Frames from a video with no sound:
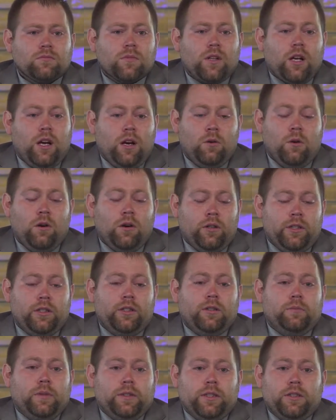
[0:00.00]
I wanted
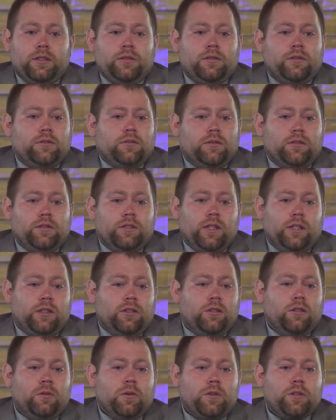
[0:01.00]
to be, didn't
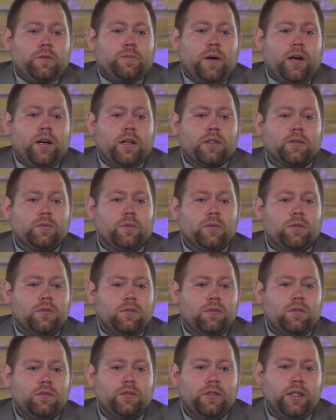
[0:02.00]
know it was possible.
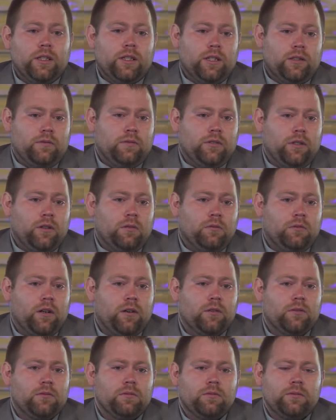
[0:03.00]
Didn't even know
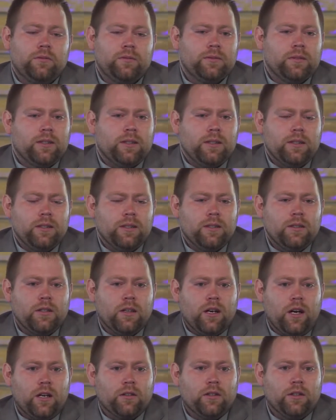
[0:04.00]
what.
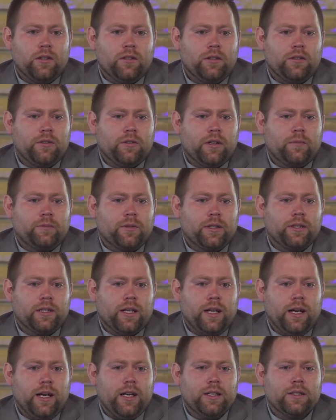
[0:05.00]
I couldn't have dreamt to
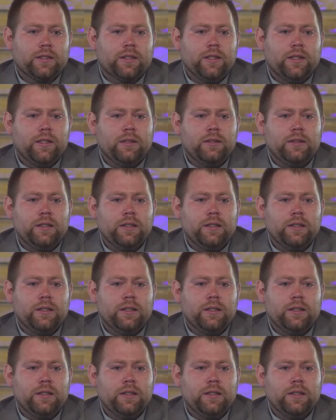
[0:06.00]
ask it.